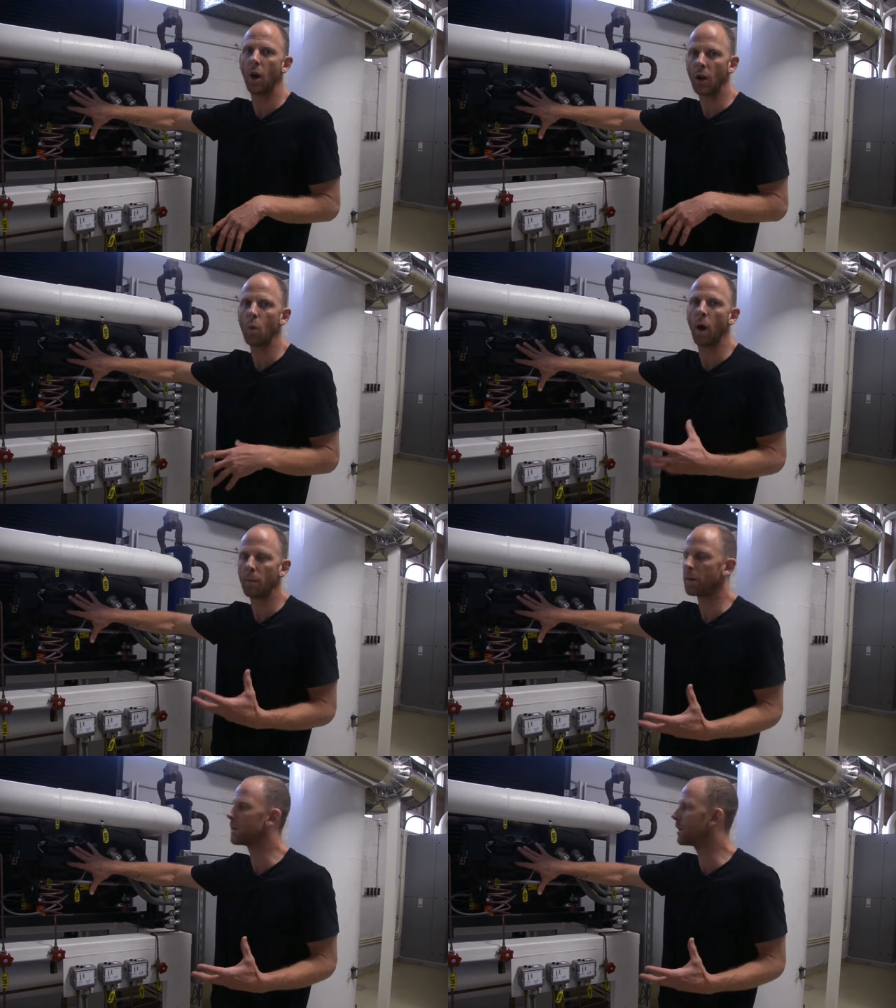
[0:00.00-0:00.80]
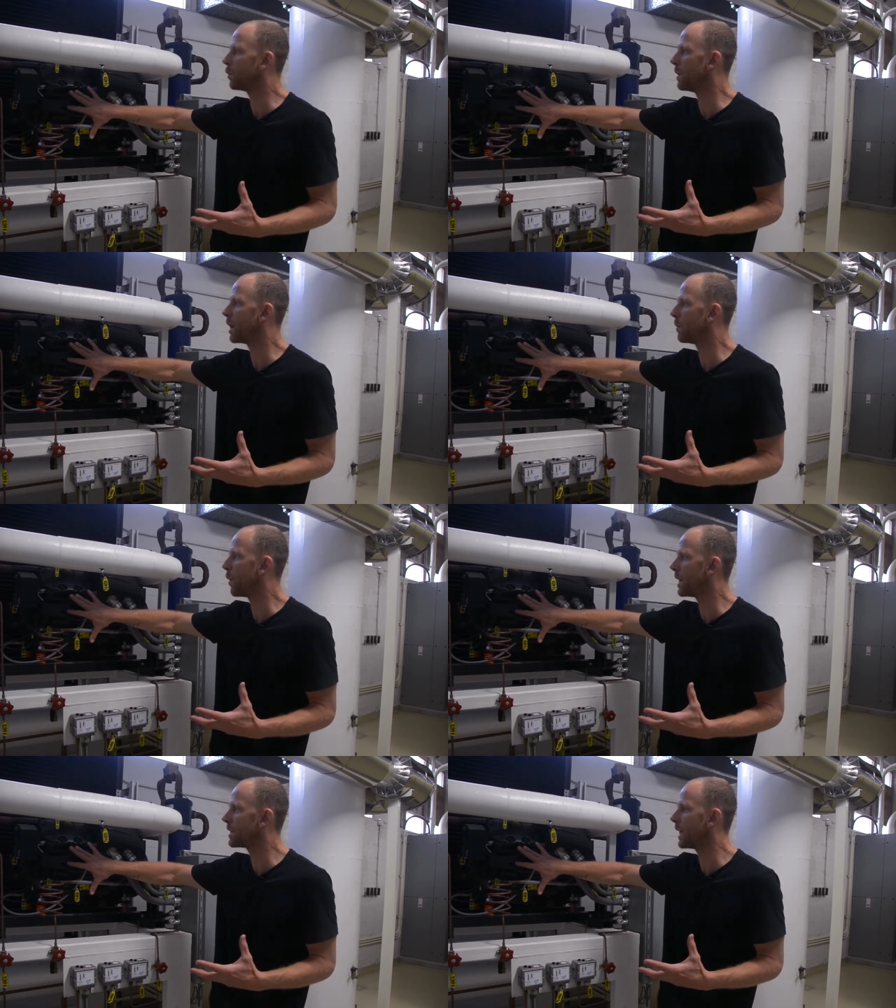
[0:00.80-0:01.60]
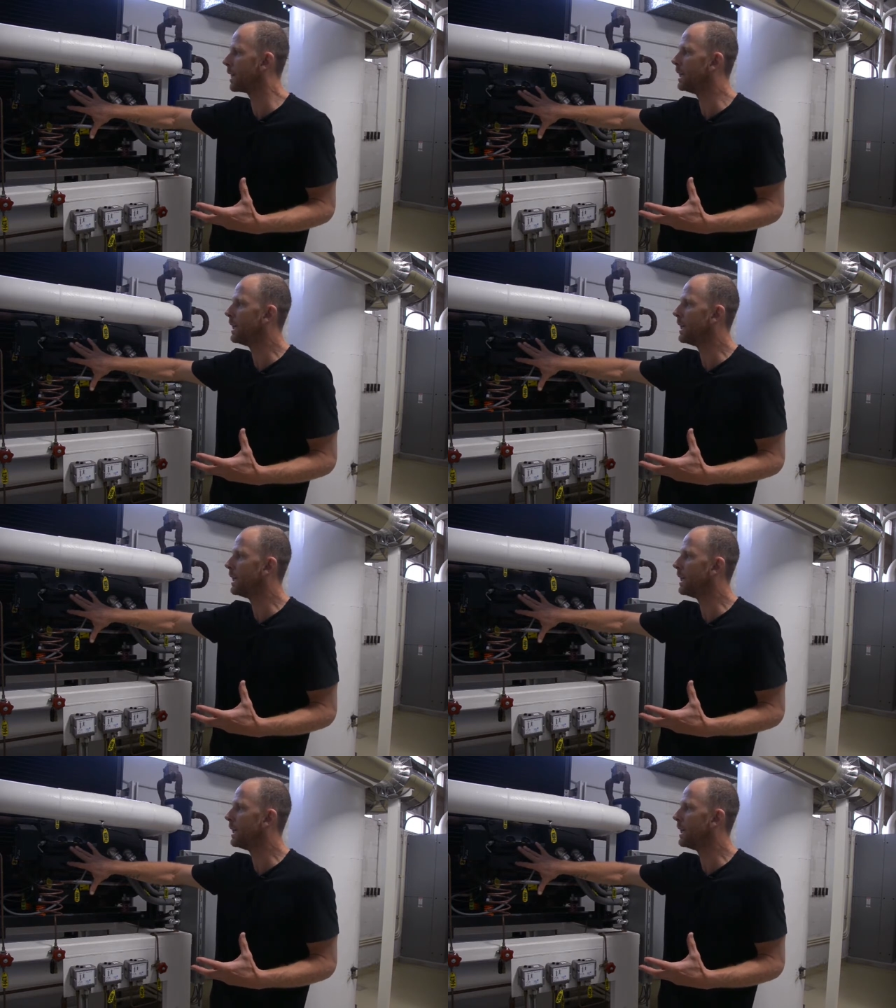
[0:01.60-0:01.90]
Only 1 piston will be compressing.